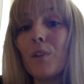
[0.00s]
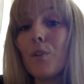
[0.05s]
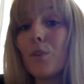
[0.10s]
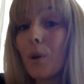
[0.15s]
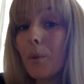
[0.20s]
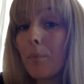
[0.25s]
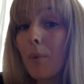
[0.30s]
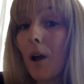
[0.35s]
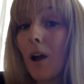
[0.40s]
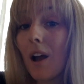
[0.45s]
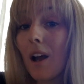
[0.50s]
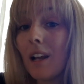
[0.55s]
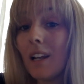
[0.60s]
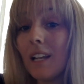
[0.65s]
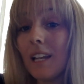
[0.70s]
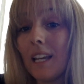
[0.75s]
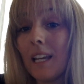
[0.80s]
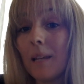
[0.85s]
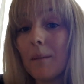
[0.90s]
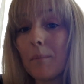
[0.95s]
Groupon
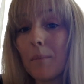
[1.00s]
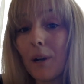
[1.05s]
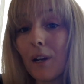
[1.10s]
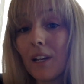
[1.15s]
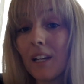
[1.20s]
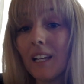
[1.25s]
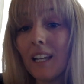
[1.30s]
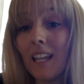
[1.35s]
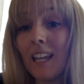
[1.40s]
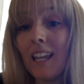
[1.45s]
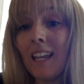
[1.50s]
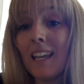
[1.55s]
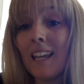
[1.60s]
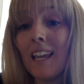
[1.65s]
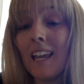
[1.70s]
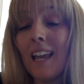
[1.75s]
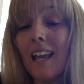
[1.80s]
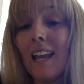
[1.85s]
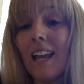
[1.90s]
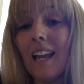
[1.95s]
and marketing
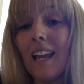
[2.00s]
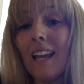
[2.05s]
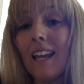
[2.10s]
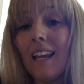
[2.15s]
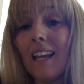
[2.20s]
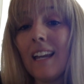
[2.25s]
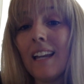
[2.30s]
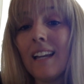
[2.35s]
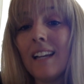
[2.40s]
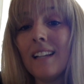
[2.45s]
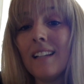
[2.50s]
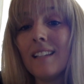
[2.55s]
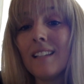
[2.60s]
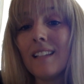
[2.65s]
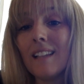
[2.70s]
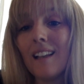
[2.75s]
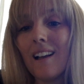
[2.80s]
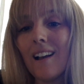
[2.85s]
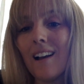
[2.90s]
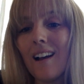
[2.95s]
and
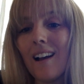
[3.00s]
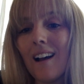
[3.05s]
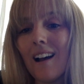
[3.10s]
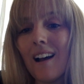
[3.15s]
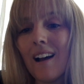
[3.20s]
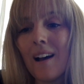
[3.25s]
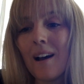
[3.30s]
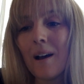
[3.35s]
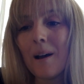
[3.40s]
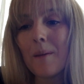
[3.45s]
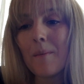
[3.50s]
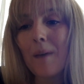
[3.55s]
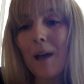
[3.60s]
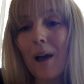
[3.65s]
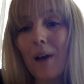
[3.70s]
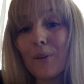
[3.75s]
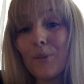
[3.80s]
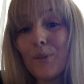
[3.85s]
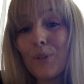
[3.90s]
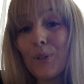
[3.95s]

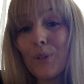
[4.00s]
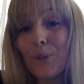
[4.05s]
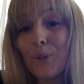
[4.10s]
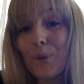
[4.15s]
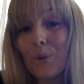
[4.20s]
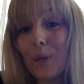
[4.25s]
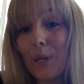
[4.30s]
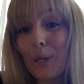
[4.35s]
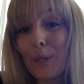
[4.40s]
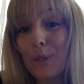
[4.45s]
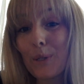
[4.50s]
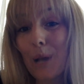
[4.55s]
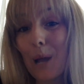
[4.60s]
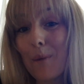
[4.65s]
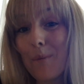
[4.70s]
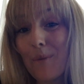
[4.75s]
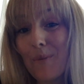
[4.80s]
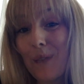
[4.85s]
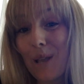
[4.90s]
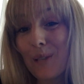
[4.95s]
how to quit your
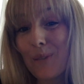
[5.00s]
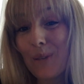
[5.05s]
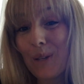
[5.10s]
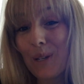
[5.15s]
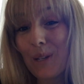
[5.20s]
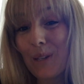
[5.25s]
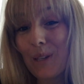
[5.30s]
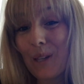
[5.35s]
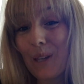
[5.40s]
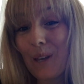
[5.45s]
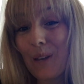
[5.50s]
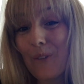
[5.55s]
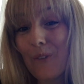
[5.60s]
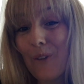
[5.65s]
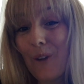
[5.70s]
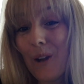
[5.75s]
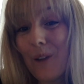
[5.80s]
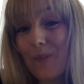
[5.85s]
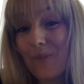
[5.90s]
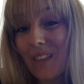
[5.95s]
job if that's what you're looking
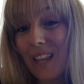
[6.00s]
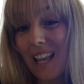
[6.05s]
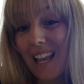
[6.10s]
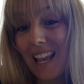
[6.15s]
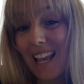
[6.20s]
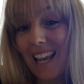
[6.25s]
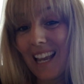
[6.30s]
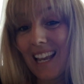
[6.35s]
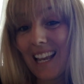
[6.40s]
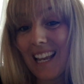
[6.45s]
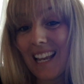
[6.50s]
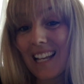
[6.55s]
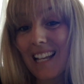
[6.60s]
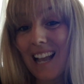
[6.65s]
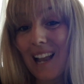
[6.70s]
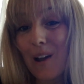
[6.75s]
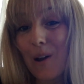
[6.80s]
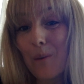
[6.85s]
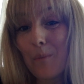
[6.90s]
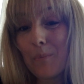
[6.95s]
for. And
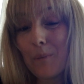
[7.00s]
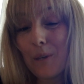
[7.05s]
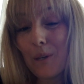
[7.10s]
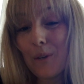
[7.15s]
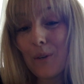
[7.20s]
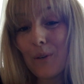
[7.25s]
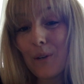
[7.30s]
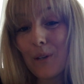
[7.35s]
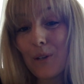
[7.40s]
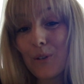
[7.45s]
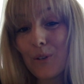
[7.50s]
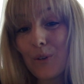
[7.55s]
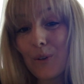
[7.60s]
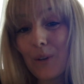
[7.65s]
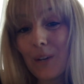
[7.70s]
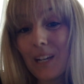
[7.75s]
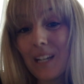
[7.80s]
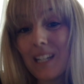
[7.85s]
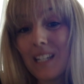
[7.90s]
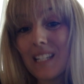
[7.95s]
I hope you
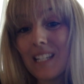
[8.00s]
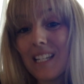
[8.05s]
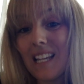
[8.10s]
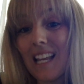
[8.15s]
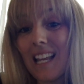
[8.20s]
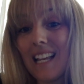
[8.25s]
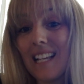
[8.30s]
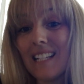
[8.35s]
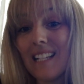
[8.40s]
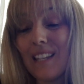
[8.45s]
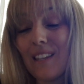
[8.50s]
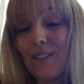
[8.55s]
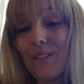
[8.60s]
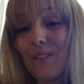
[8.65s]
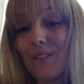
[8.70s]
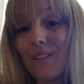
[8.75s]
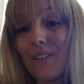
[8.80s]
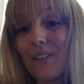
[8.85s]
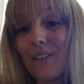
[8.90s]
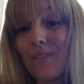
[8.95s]
enjoyed today's
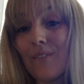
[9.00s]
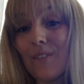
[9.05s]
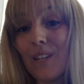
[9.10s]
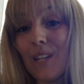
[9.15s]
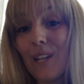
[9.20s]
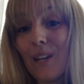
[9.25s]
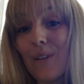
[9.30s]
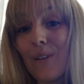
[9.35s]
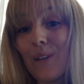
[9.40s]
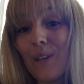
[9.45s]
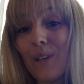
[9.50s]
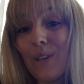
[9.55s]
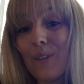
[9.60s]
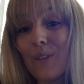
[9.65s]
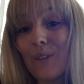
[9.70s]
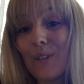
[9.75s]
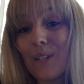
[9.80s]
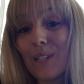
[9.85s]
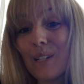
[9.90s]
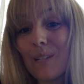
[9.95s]
video and you
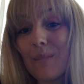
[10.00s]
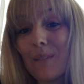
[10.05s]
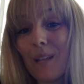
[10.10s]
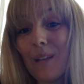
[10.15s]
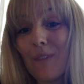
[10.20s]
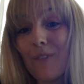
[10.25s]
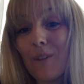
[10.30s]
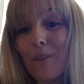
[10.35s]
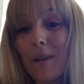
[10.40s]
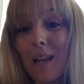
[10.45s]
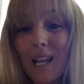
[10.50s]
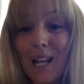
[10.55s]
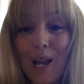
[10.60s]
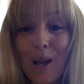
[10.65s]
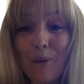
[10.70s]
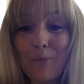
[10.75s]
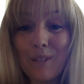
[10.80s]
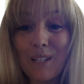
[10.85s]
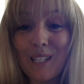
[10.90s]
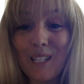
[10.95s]
learned something from it, and I
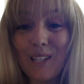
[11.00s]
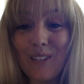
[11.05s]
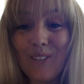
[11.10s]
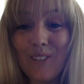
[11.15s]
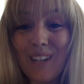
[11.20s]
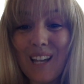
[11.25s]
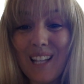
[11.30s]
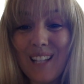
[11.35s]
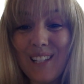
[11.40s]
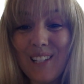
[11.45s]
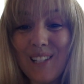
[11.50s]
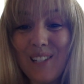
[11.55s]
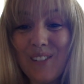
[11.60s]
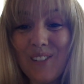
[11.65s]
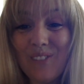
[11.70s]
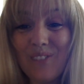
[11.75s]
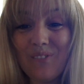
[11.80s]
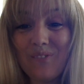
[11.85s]
hope to see you again soon.